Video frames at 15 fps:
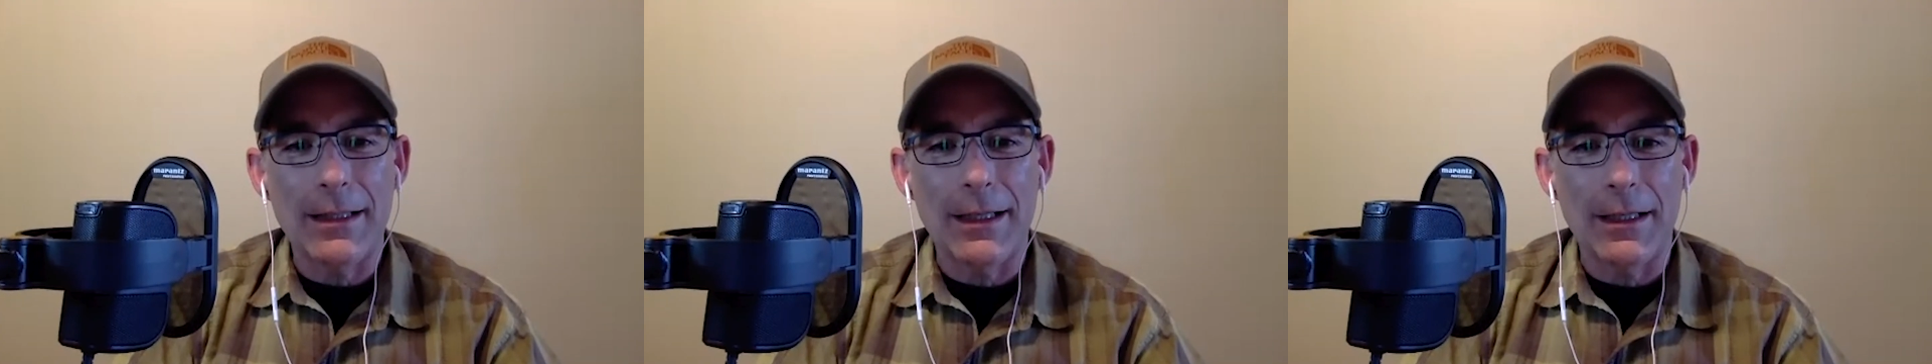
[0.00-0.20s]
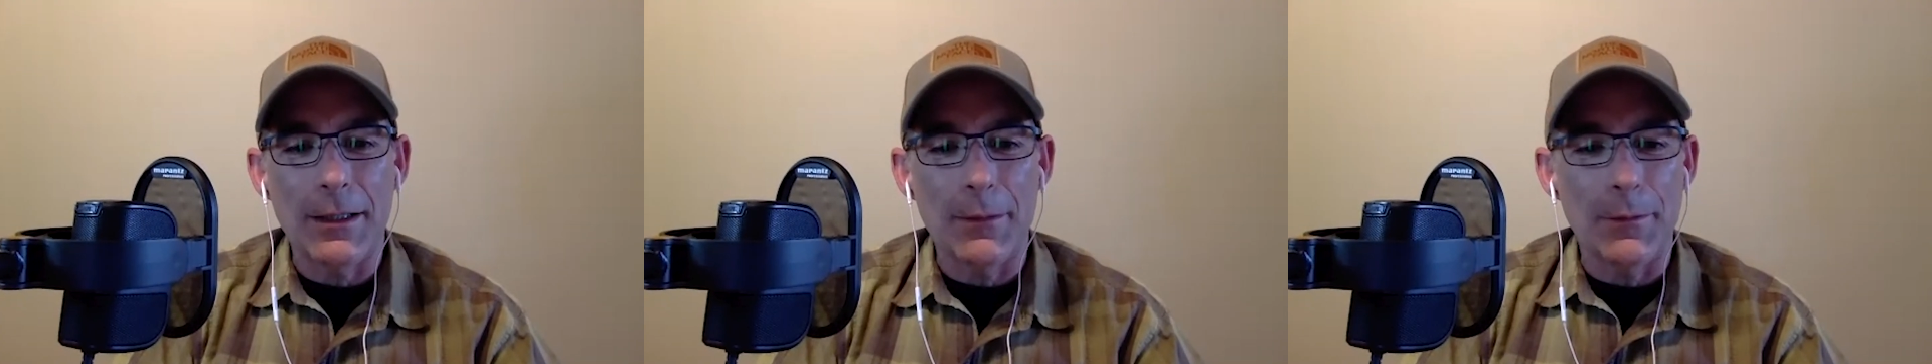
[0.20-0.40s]

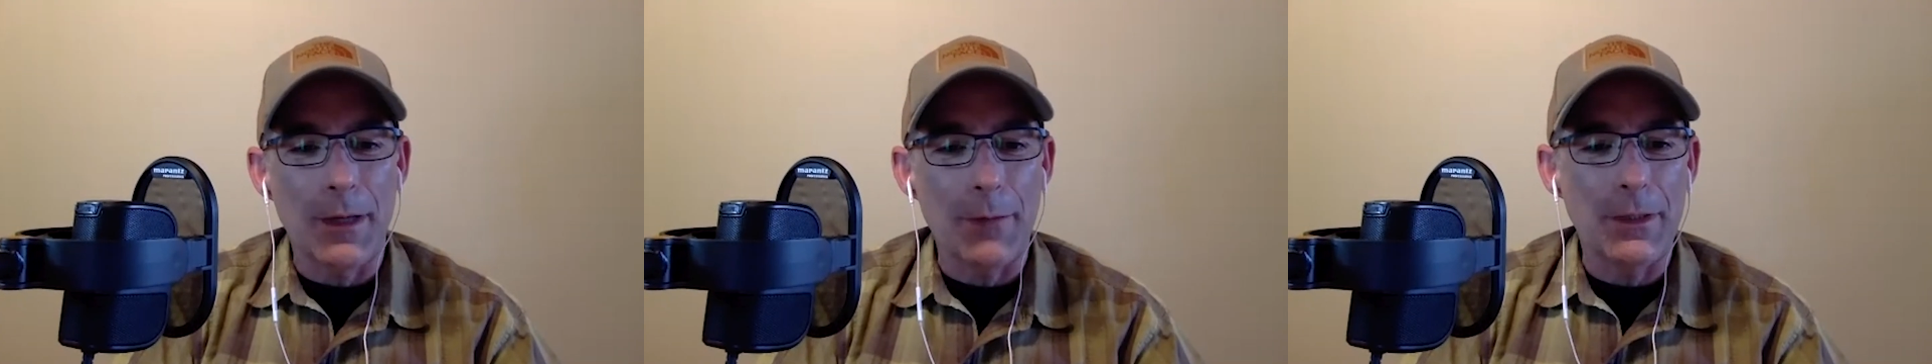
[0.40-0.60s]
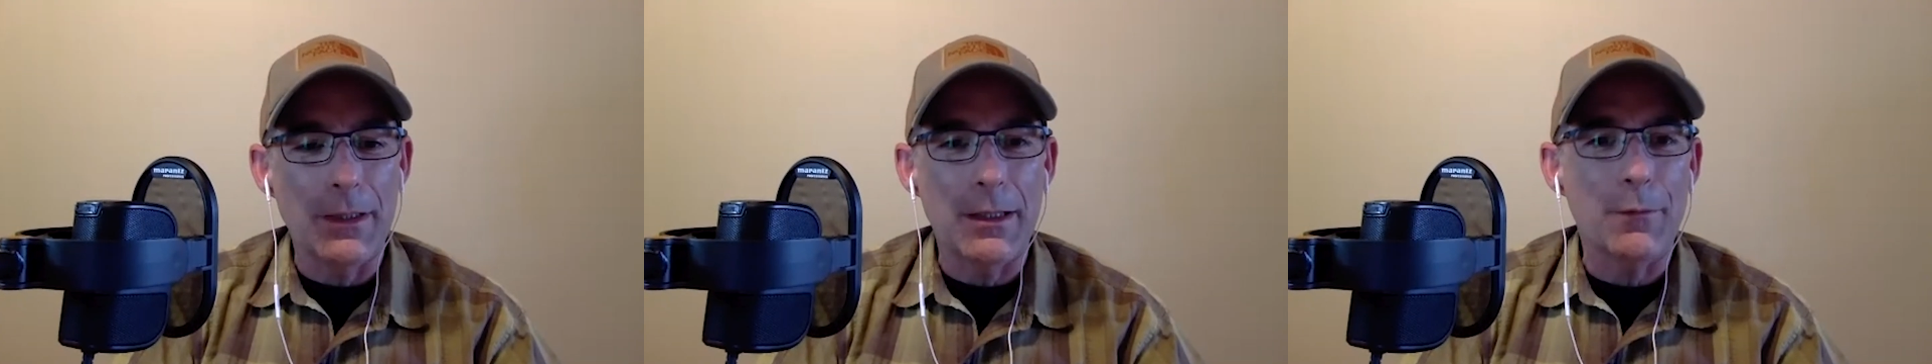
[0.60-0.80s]

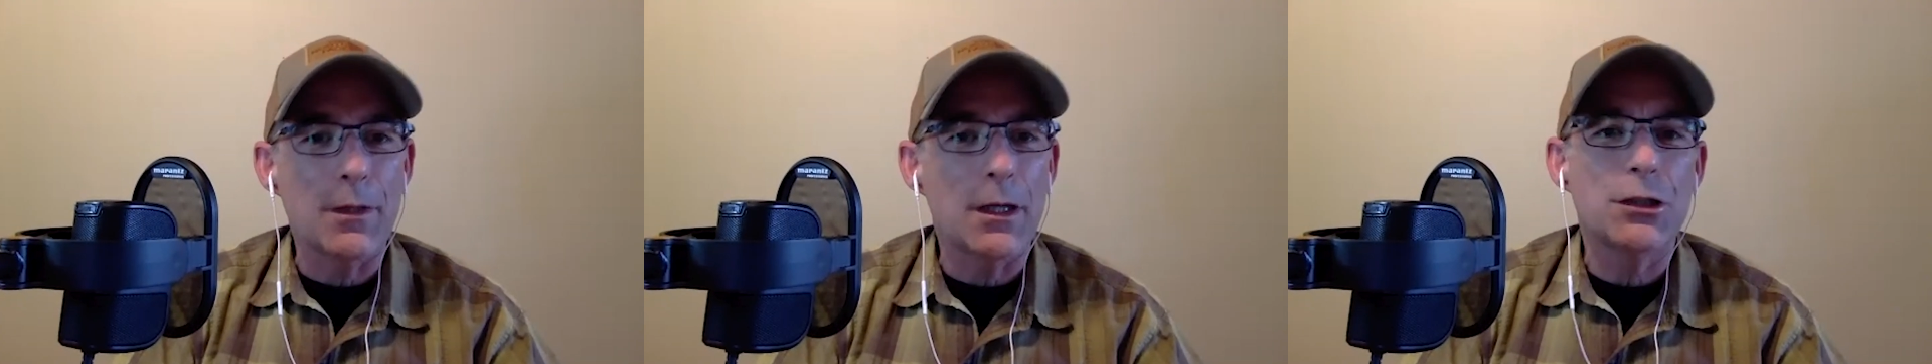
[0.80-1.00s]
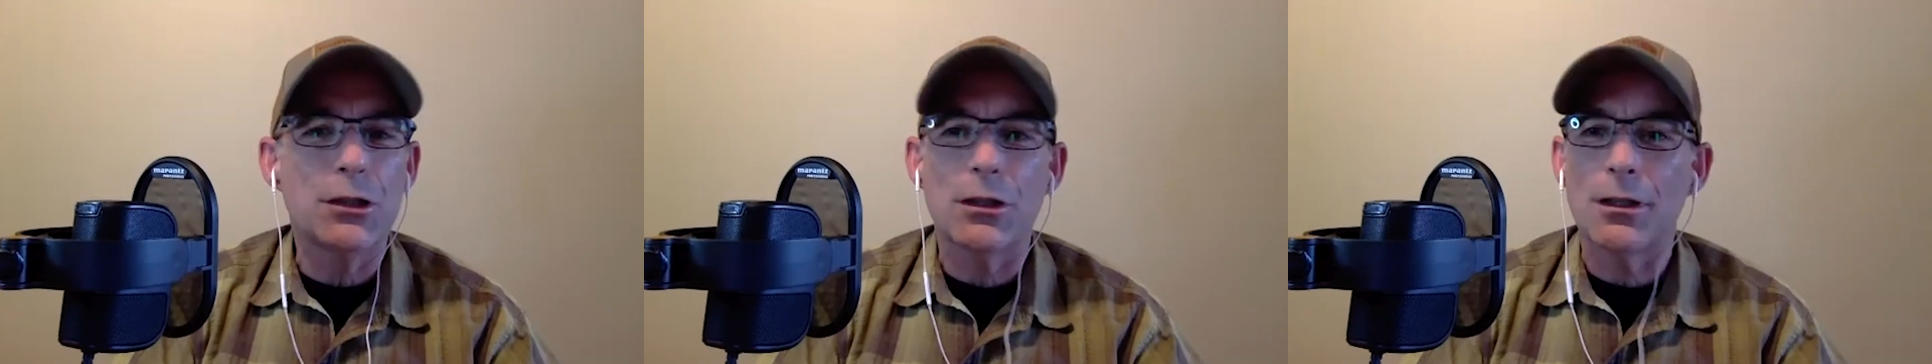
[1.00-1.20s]
I mean, I'm
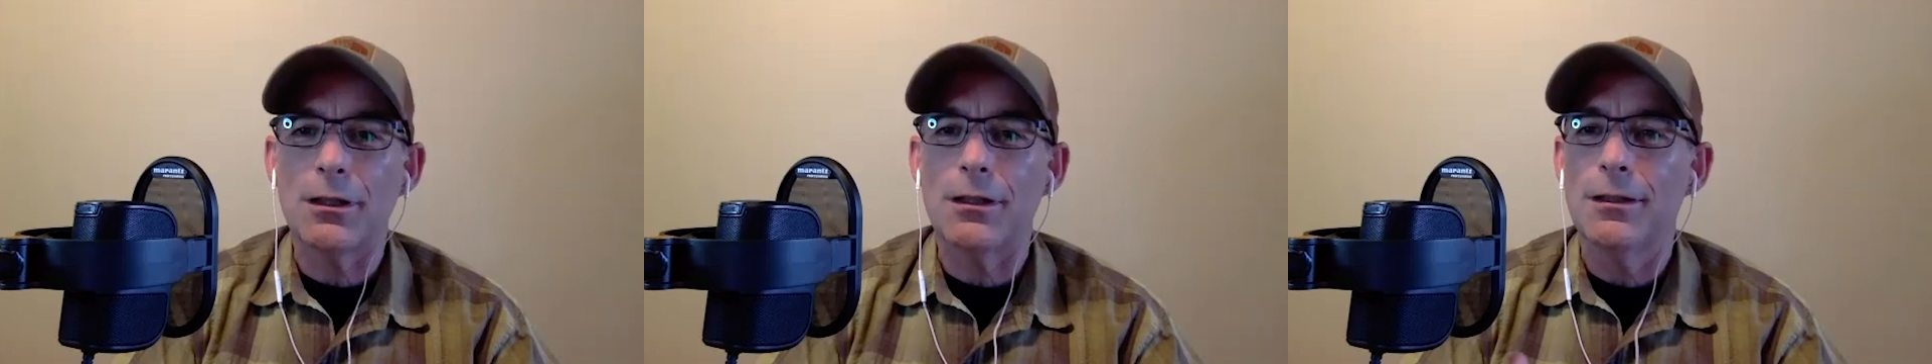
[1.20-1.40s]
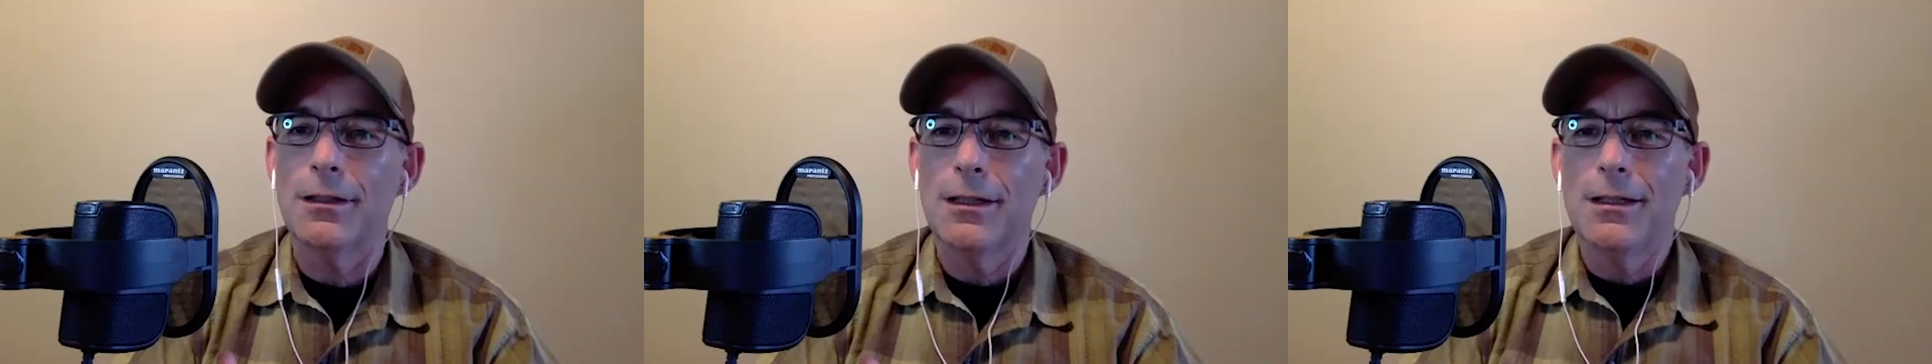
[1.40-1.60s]
not
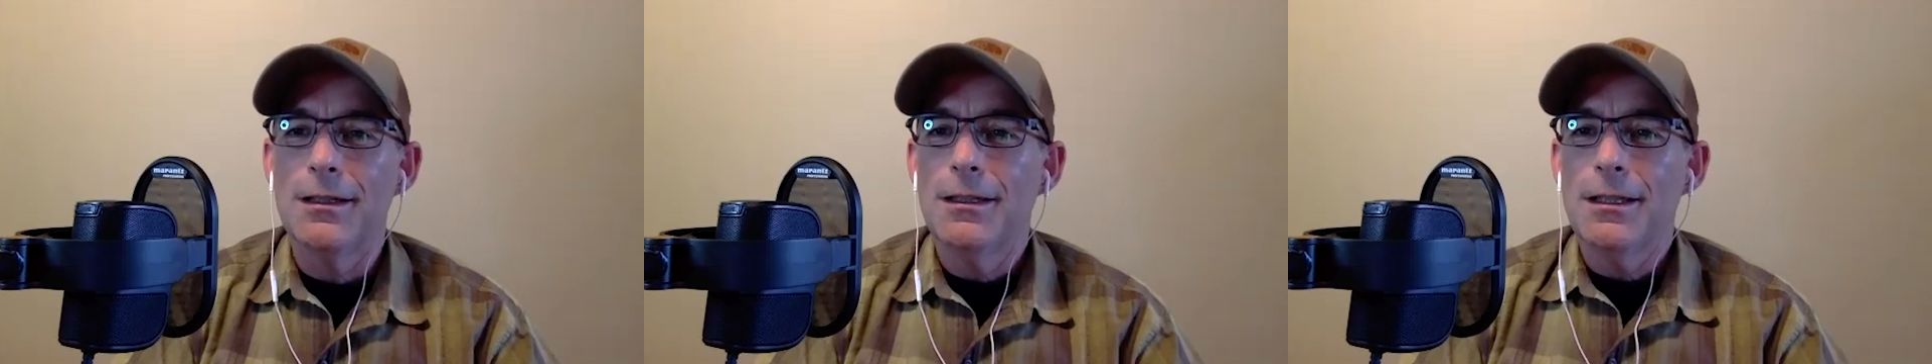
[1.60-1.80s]
sure,